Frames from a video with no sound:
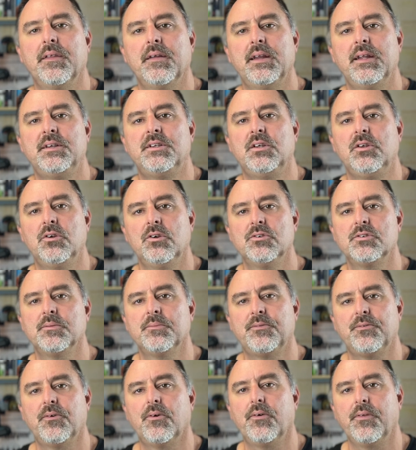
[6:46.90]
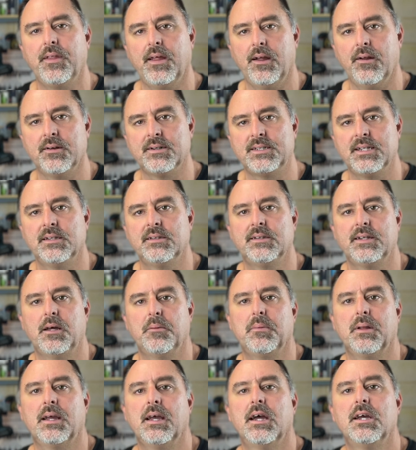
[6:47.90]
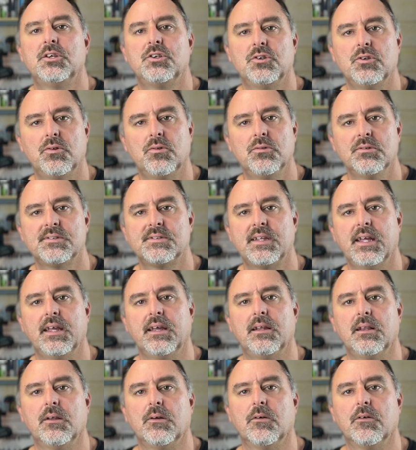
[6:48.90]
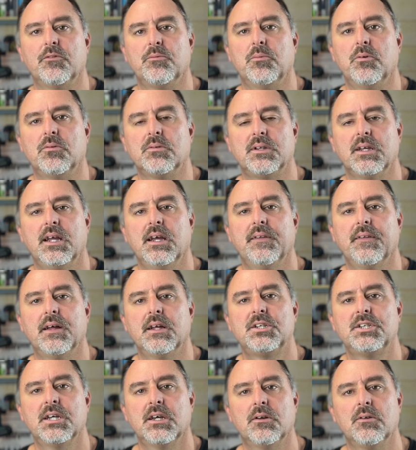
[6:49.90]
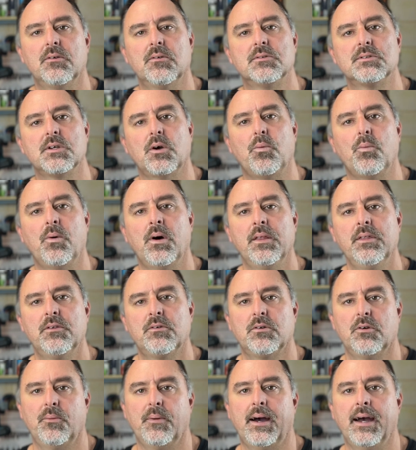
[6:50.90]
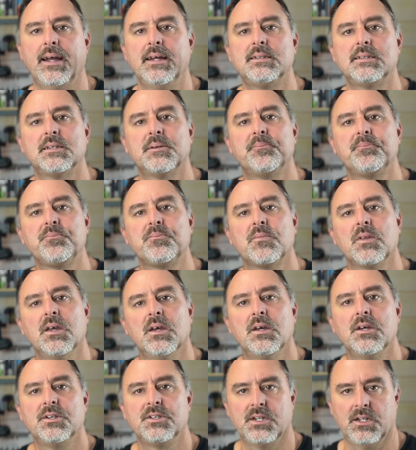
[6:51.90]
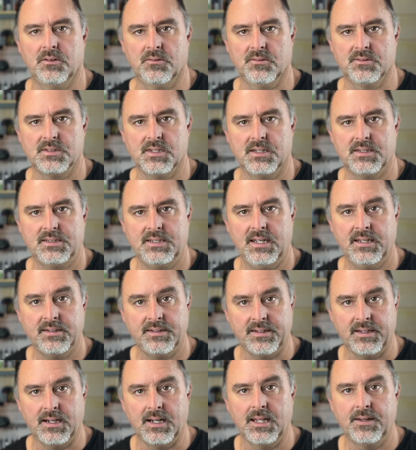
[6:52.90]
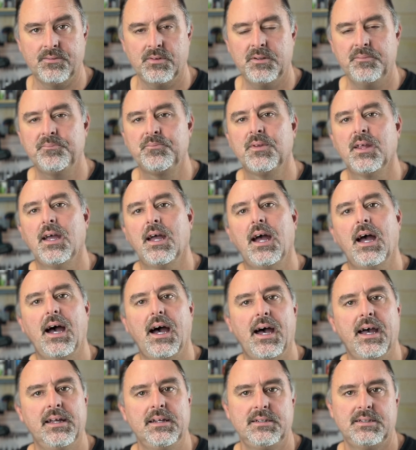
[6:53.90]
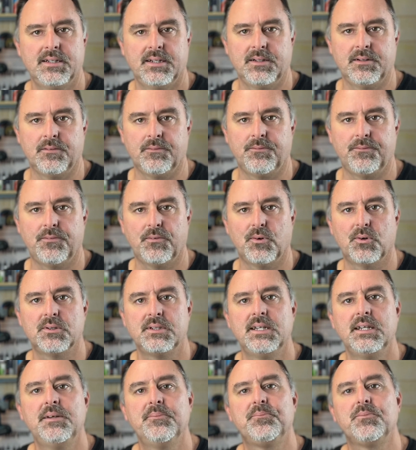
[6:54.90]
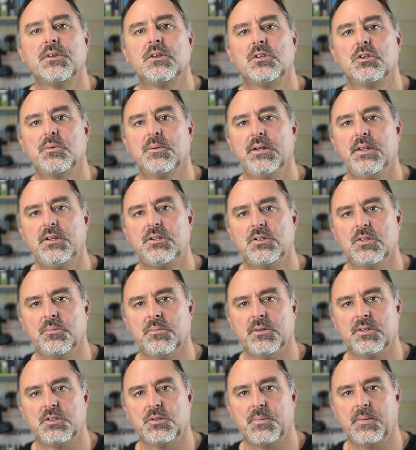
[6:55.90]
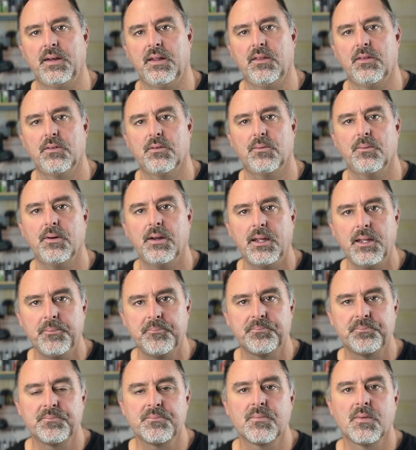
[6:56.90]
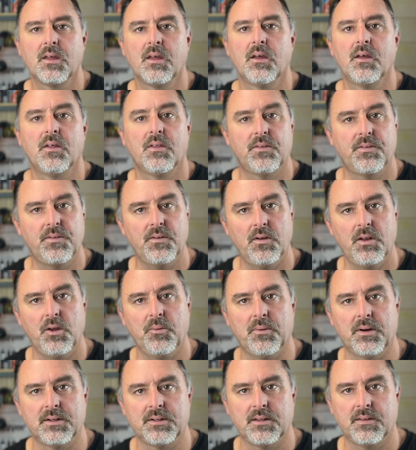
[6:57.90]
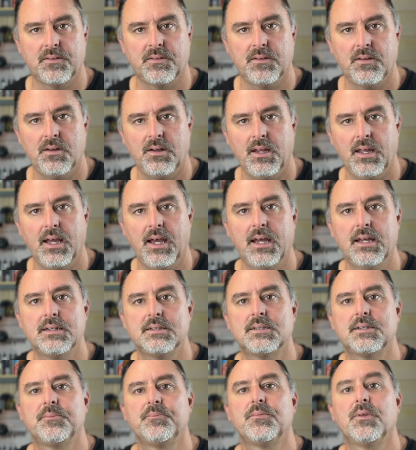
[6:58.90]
need to use them for their intended application or stay clear of them altogether. Channels 1 through 8, channels 10 and 11, 18 and 40, 22 and 23, 31 to 38,